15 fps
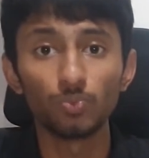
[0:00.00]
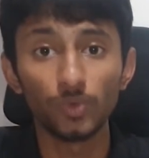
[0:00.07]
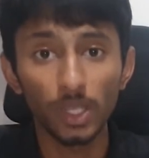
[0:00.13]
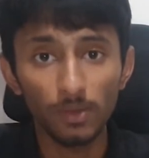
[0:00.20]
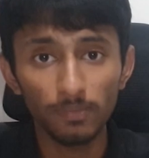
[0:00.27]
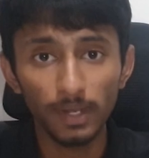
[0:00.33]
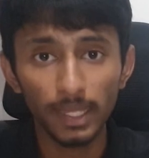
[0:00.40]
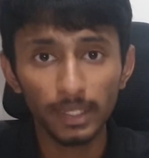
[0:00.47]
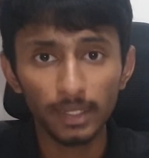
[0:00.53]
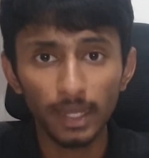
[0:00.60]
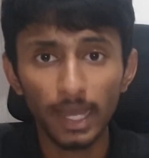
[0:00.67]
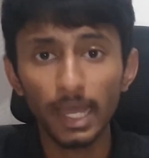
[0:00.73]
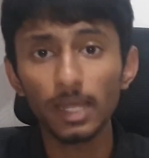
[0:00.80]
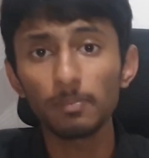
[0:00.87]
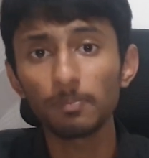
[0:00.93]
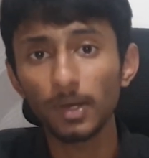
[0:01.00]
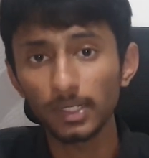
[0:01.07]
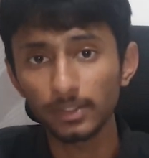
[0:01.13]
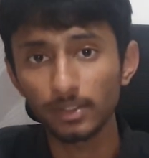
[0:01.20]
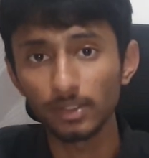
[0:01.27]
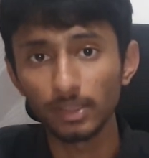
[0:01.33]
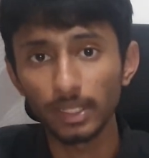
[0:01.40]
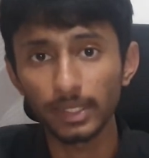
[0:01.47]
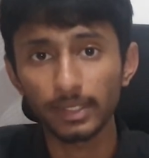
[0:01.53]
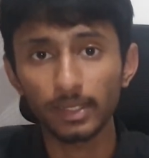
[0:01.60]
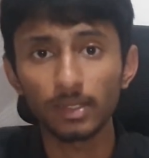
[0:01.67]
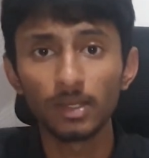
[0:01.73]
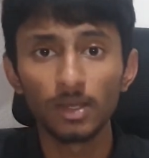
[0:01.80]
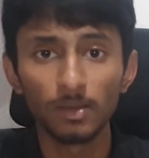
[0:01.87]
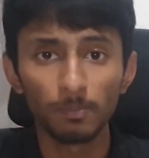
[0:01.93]
wave-like and
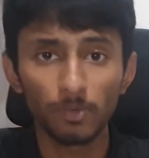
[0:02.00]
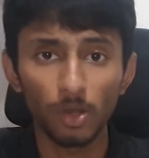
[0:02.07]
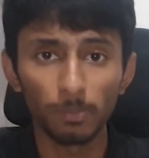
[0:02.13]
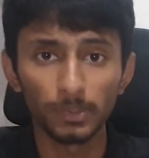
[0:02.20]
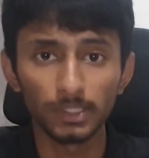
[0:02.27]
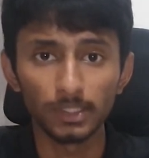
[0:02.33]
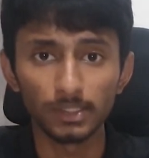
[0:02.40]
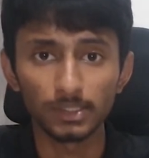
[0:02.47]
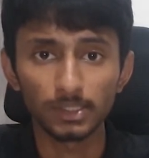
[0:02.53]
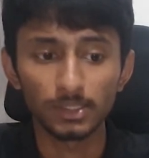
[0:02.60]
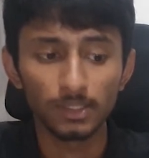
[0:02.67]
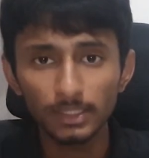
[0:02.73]
particle-like properties.